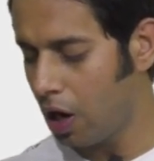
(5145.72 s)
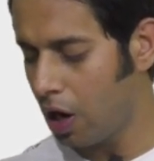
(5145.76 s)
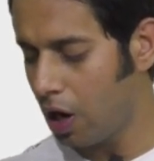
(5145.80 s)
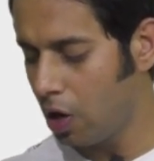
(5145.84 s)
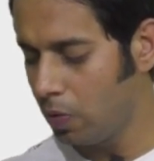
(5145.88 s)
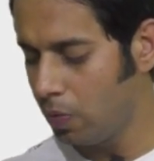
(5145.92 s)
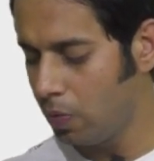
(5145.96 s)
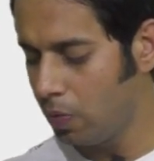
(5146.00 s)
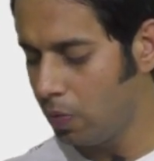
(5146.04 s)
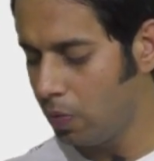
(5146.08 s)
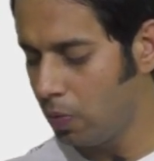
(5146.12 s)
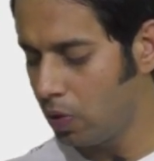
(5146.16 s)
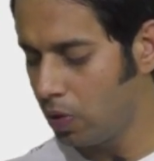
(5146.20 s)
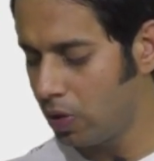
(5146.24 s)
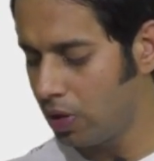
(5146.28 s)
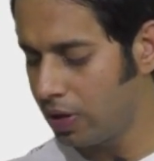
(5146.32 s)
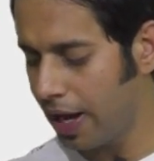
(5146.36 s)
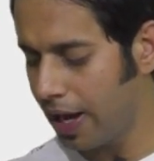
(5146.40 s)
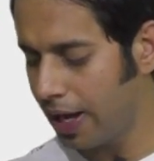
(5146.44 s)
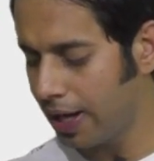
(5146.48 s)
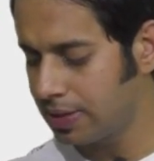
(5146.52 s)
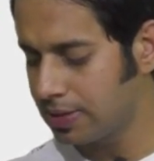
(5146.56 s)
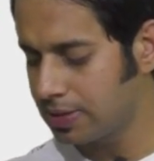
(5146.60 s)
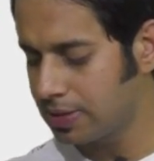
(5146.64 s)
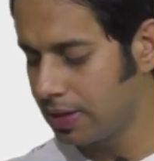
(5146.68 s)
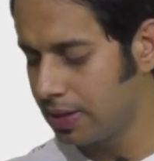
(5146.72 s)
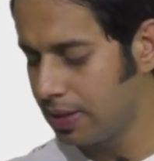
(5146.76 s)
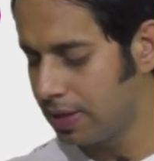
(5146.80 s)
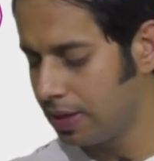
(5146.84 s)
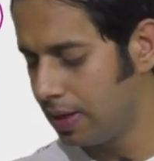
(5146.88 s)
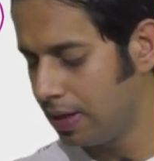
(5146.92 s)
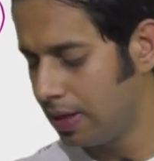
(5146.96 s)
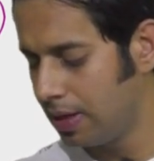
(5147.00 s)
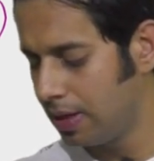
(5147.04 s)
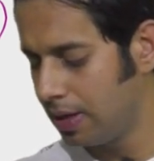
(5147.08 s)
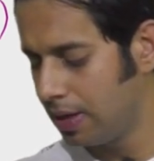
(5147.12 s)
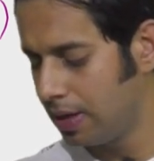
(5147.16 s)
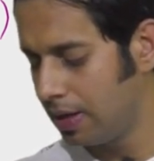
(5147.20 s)
output tax
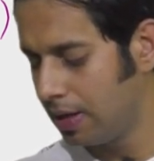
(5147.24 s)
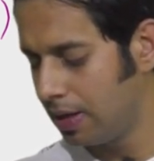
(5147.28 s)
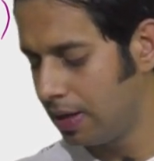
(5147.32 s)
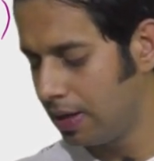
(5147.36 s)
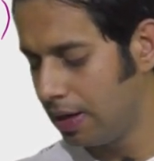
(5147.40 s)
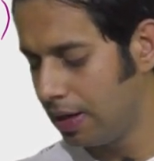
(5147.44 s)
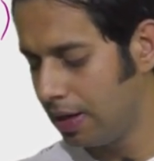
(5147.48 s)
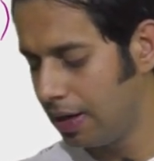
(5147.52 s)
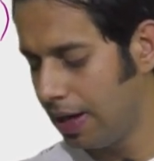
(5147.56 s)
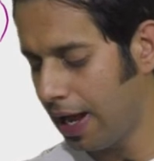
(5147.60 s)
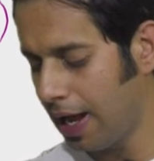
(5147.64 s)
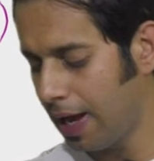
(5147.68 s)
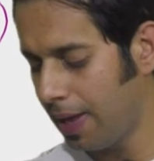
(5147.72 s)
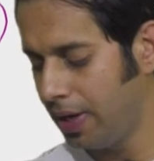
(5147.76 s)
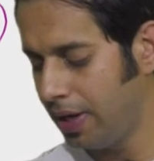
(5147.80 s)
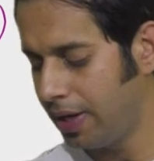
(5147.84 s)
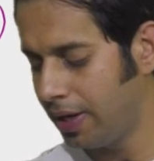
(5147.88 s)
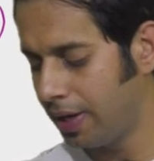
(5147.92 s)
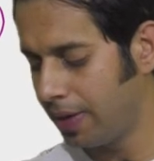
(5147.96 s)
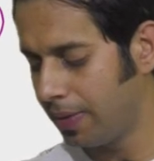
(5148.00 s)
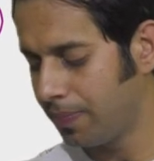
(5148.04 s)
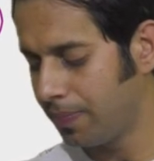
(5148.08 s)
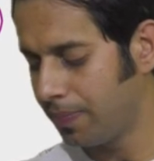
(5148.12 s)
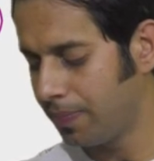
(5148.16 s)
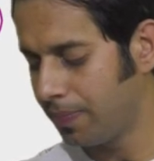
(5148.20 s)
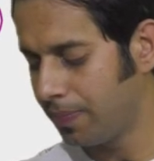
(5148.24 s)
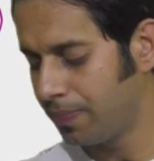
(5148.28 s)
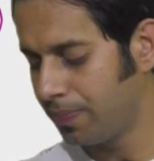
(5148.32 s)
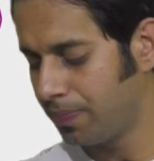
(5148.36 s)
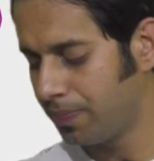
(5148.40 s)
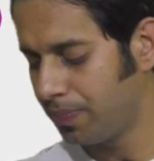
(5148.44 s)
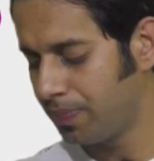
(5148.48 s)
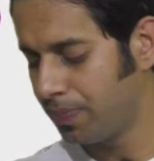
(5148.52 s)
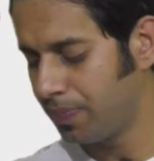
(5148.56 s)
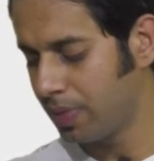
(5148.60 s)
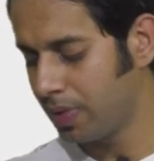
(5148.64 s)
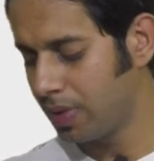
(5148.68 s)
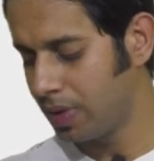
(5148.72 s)
liability.
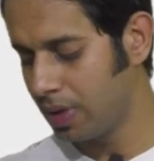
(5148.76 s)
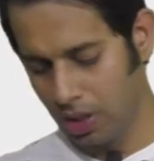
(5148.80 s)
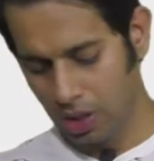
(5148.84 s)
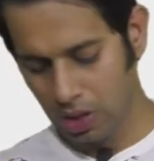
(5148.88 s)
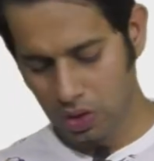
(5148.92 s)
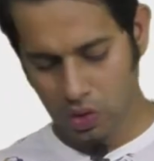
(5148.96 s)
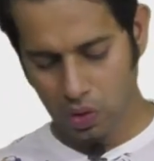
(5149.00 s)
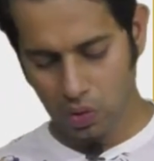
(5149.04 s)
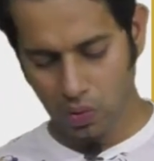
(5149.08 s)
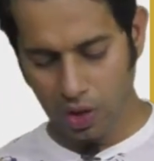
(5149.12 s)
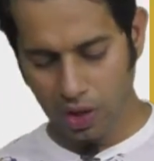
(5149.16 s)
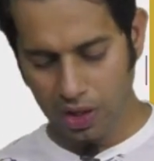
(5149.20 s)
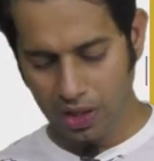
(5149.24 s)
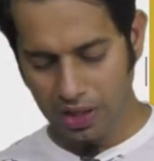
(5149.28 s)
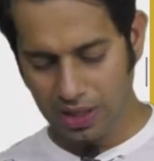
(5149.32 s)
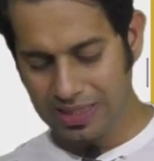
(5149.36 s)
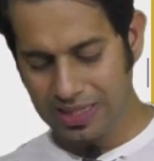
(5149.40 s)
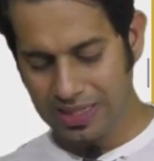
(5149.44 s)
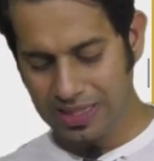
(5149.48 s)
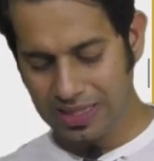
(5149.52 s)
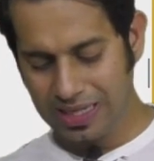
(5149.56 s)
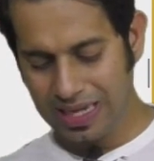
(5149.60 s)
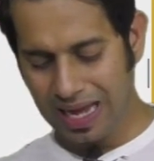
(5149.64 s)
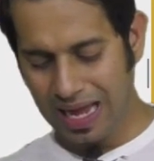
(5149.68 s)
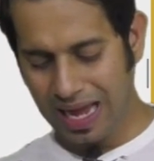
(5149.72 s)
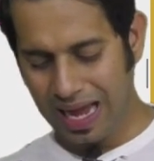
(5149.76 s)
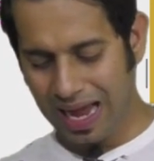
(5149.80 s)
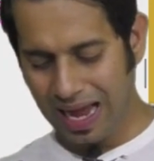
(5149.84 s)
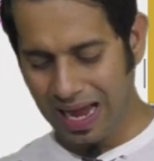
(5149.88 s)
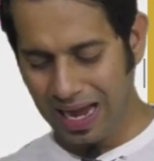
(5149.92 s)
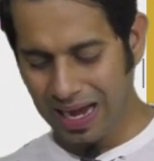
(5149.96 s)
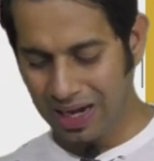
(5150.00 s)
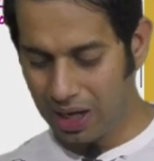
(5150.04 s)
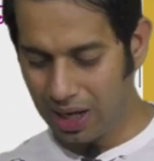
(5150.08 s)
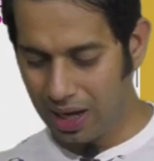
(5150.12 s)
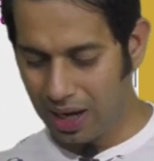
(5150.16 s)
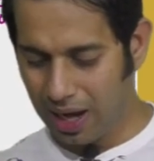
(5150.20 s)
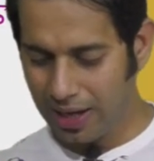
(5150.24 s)
So what is the
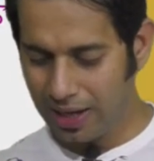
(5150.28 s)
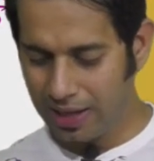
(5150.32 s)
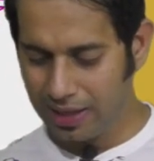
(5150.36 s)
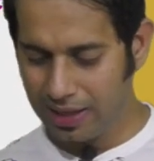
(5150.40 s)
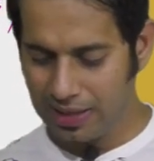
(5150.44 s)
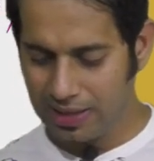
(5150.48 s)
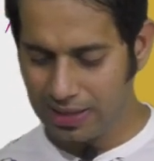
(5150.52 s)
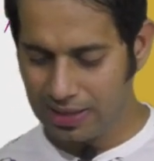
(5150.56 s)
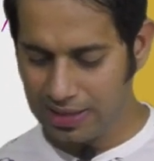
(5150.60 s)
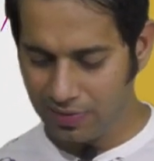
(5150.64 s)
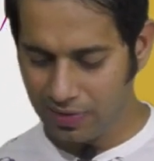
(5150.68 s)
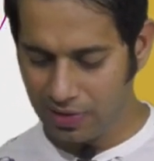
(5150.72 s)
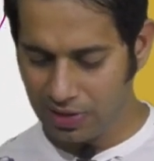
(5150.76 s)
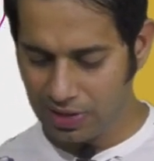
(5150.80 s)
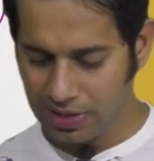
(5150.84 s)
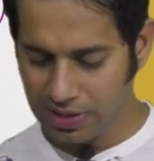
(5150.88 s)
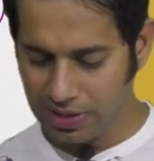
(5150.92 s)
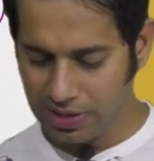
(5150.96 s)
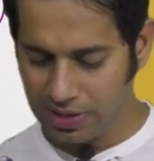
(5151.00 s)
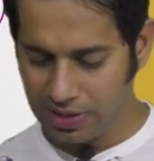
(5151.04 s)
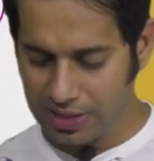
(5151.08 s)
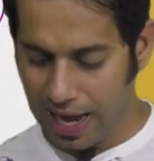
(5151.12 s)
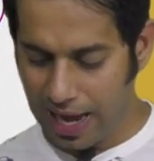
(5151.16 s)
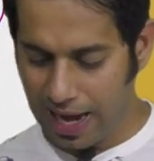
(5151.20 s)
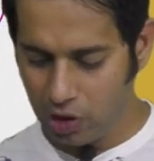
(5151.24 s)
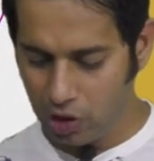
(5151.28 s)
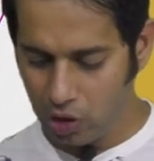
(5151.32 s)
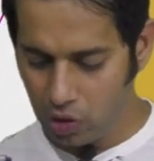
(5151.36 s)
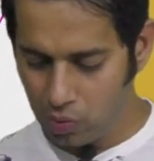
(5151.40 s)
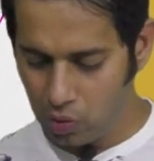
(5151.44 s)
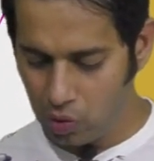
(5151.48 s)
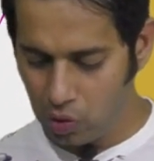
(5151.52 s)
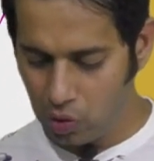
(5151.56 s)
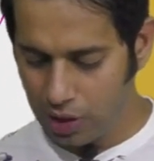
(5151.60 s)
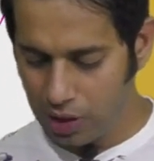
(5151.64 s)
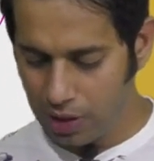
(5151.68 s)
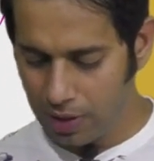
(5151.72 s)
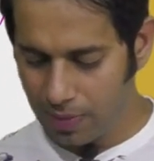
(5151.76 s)
ITC which is
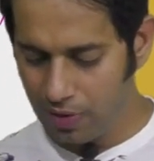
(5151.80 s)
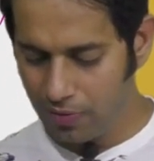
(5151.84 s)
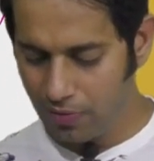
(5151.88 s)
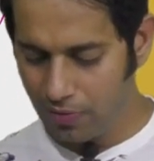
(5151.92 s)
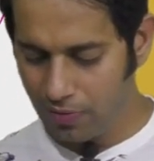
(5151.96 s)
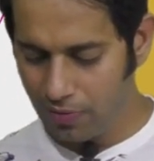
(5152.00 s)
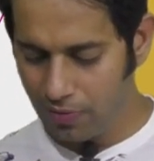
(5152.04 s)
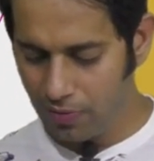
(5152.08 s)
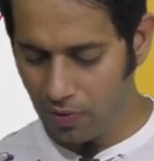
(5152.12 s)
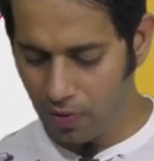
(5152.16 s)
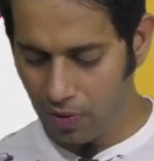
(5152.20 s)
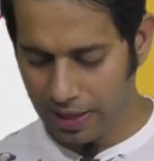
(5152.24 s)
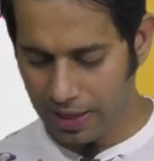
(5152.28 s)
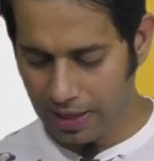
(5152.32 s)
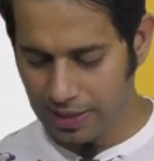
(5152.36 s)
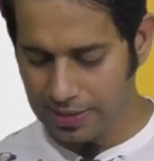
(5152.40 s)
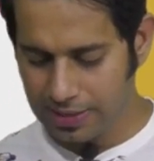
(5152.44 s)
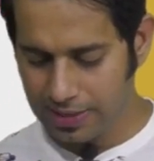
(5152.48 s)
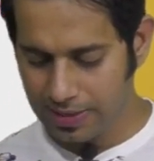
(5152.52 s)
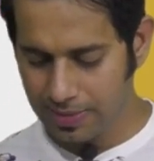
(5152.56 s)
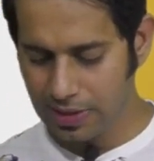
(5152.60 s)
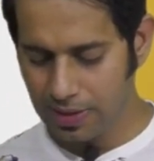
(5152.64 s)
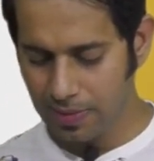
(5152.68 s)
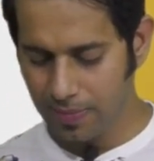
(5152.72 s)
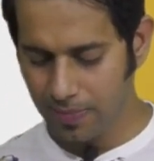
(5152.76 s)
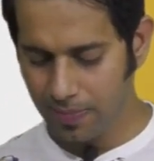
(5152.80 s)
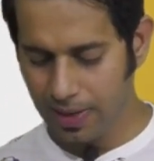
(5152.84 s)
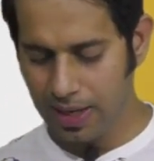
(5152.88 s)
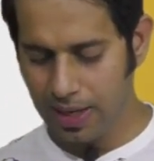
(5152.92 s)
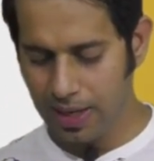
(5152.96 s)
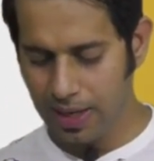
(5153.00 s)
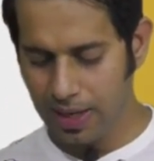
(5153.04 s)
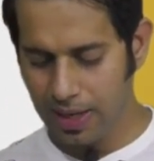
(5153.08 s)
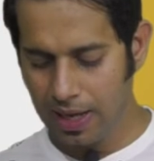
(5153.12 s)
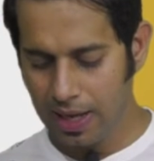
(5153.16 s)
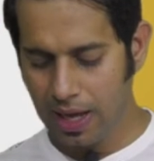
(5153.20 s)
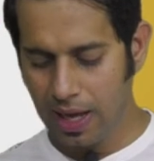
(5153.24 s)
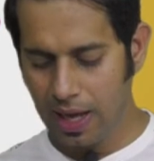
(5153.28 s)
attributable for exempt
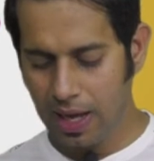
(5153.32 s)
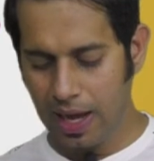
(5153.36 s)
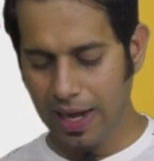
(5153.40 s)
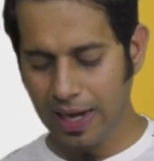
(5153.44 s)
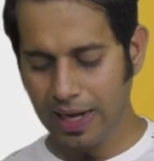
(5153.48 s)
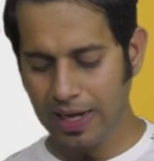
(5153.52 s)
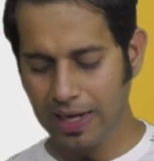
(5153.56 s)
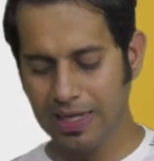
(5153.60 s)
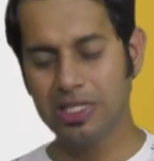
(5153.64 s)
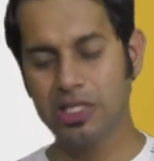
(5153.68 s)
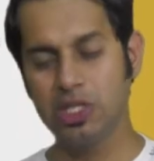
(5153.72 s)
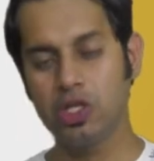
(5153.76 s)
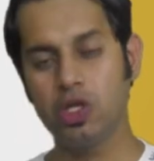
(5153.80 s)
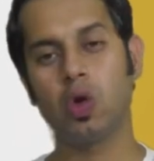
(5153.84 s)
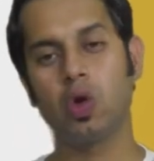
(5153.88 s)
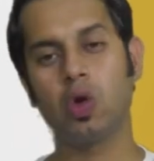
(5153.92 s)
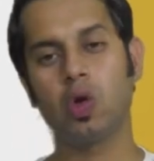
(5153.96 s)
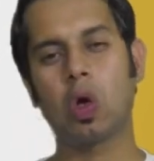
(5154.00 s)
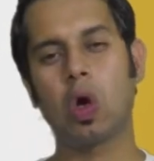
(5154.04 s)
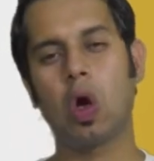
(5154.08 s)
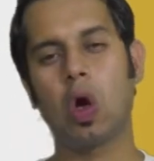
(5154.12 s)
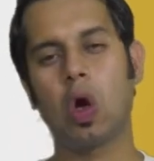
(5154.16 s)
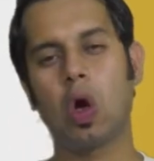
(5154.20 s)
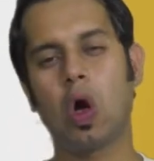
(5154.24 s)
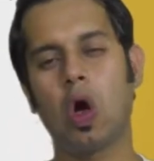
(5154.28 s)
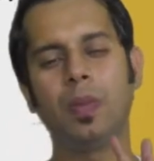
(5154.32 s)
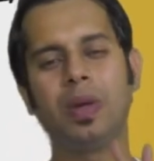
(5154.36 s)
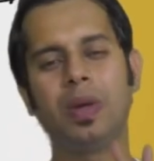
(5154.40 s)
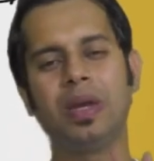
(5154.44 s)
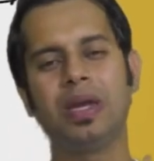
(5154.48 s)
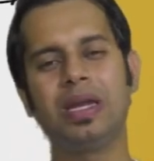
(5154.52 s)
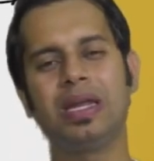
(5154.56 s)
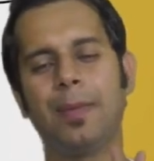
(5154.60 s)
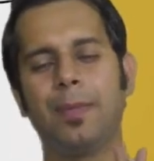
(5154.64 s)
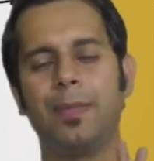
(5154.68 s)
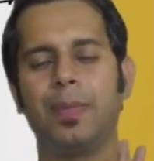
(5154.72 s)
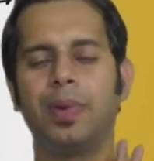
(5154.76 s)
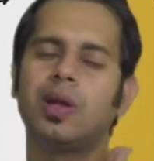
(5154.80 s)
supply? ITC on common
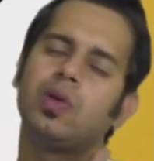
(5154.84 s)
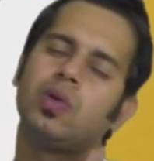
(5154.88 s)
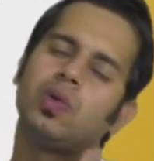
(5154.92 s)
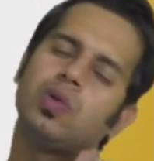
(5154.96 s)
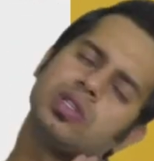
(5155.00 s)
capital